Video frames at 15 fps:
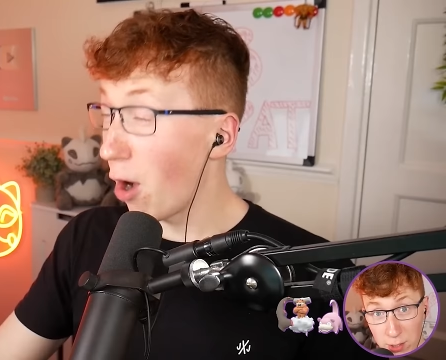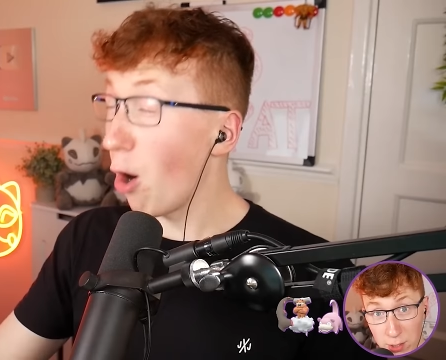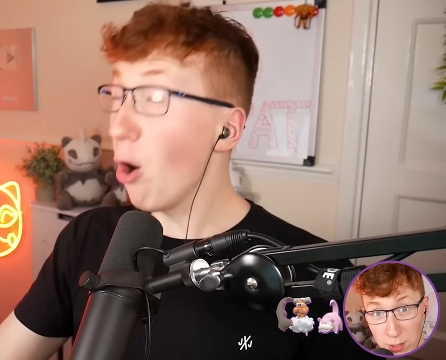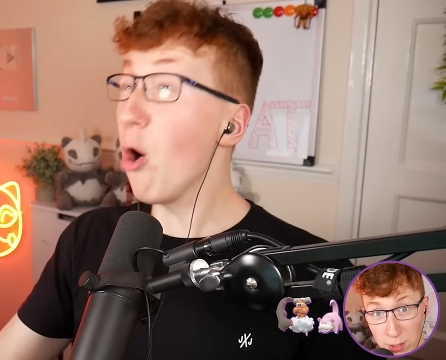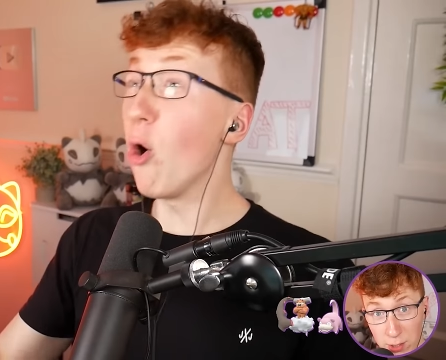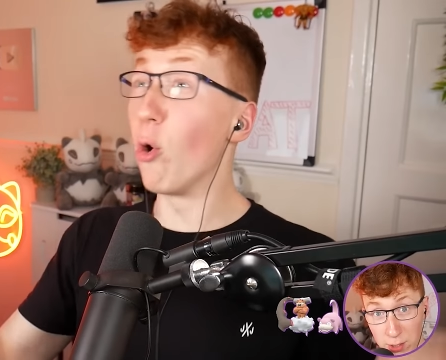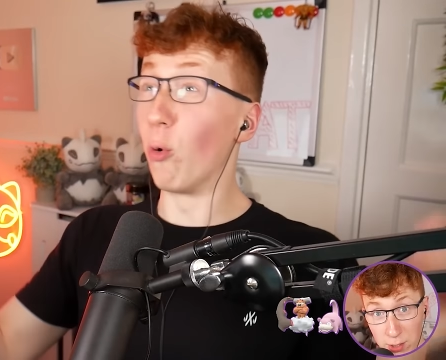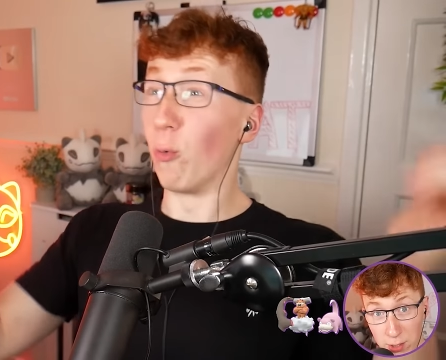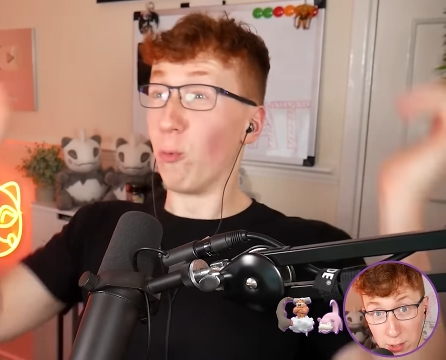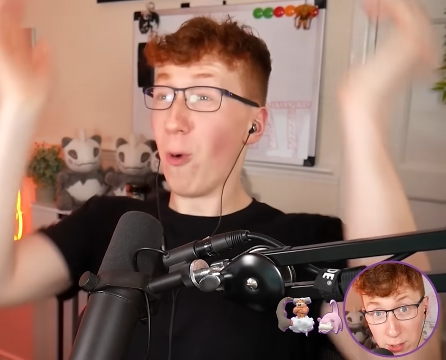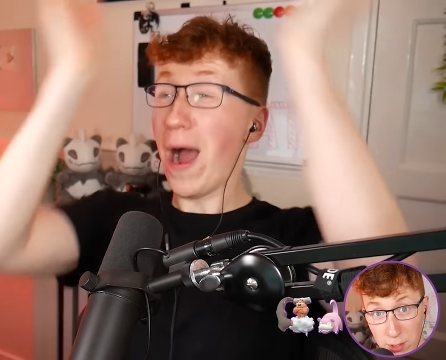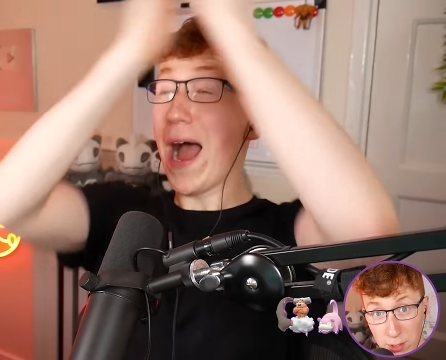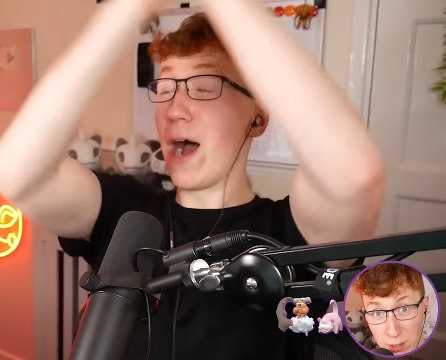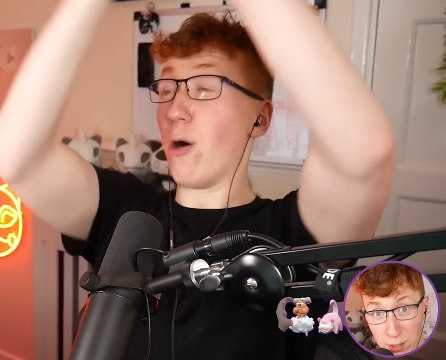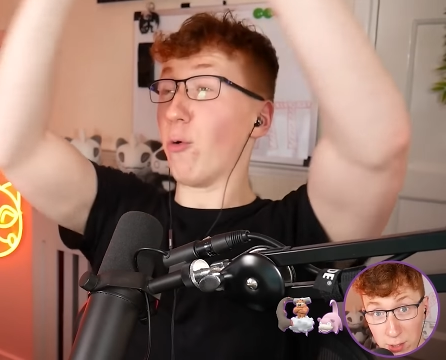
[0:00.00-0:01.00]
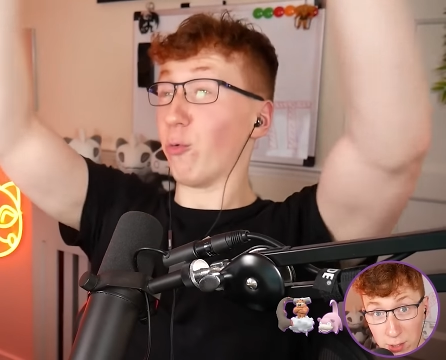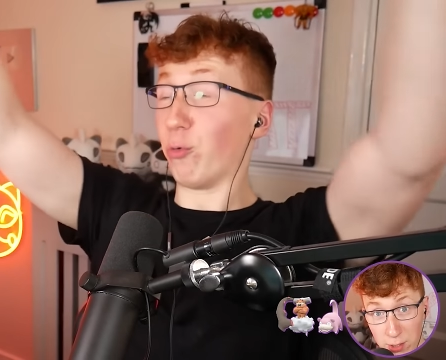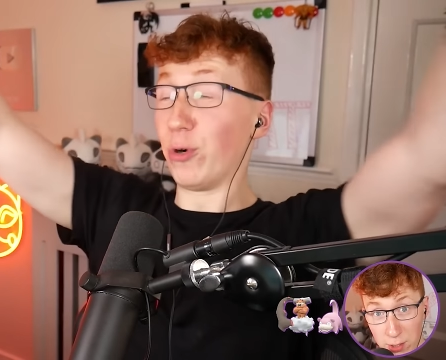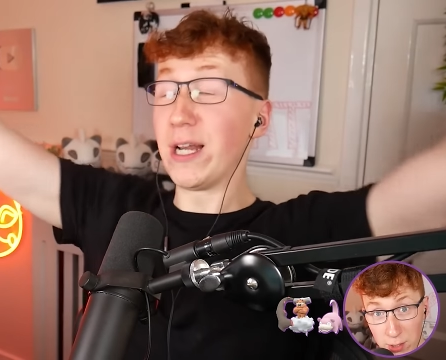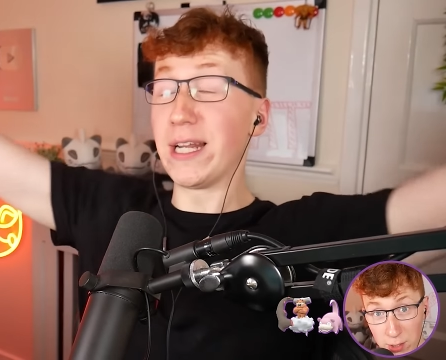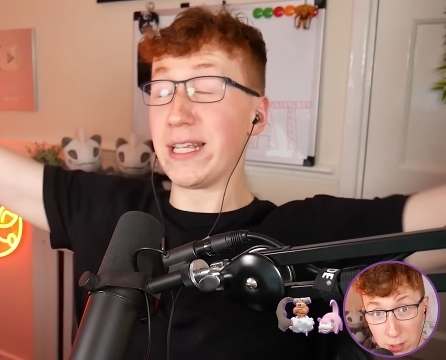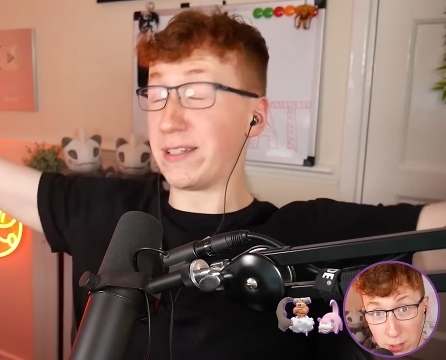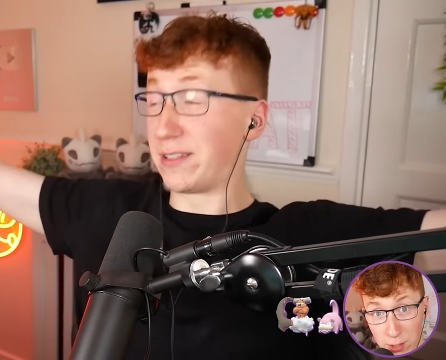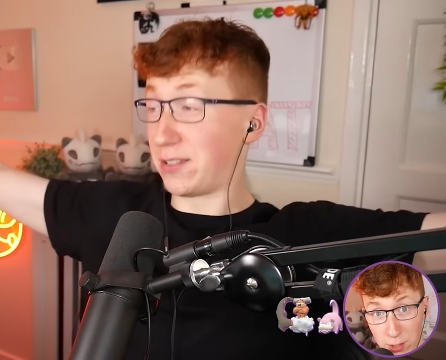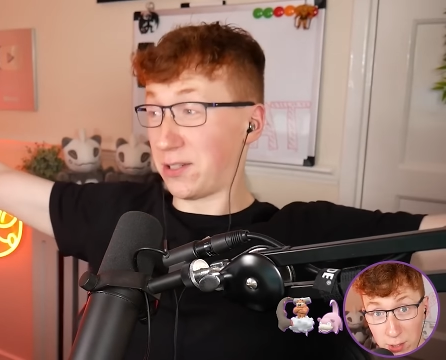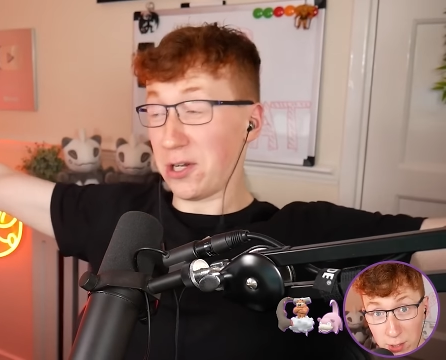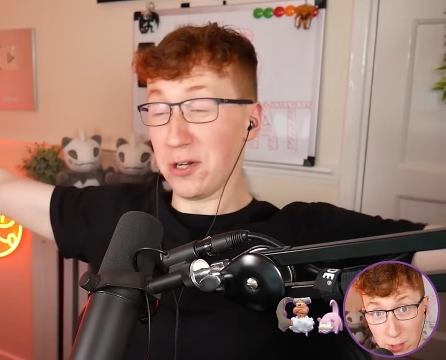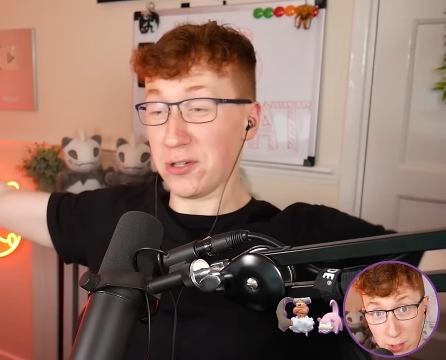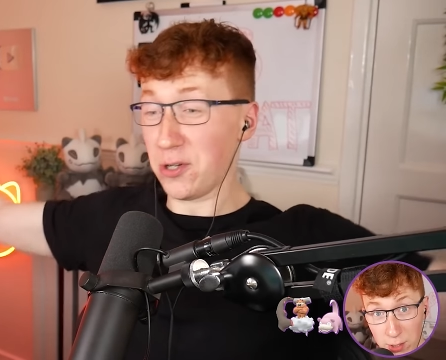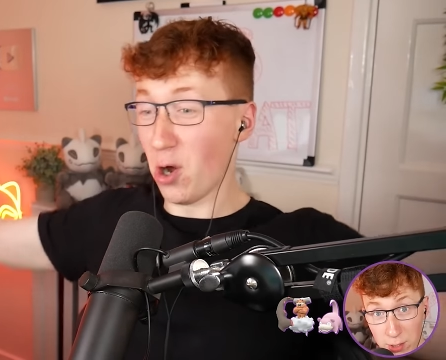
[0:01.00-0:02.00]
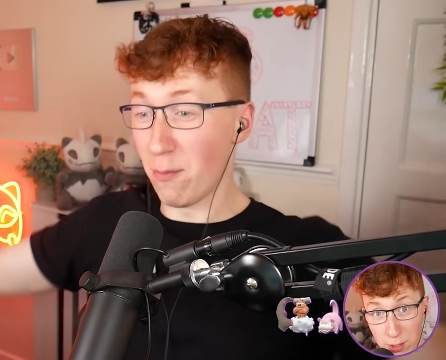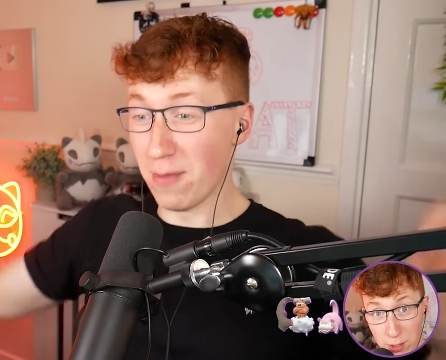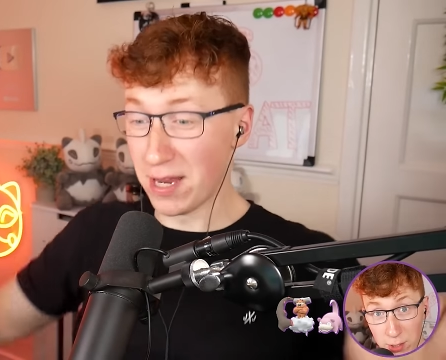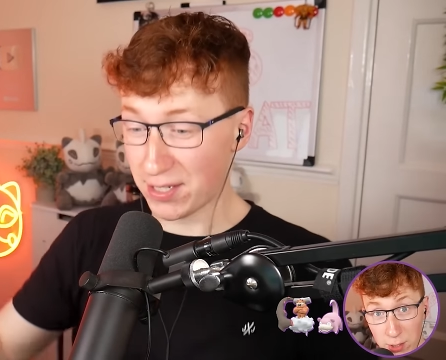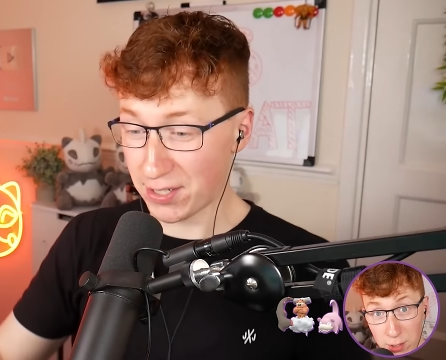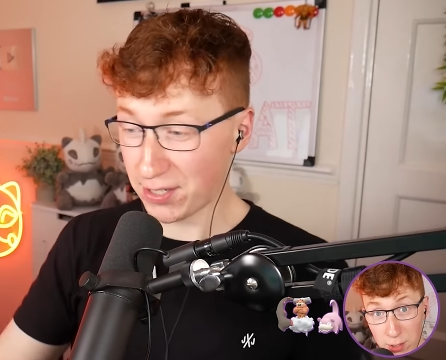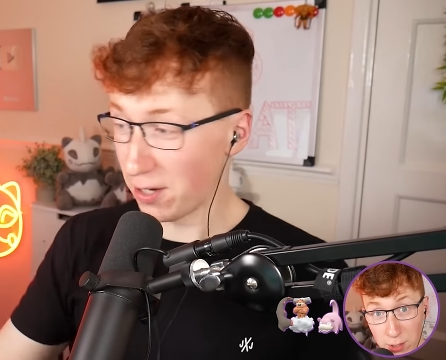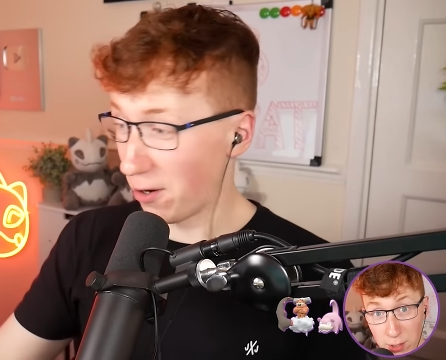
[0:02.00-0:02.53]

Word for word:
Speaker 1: Oh, wow. Really could not miss.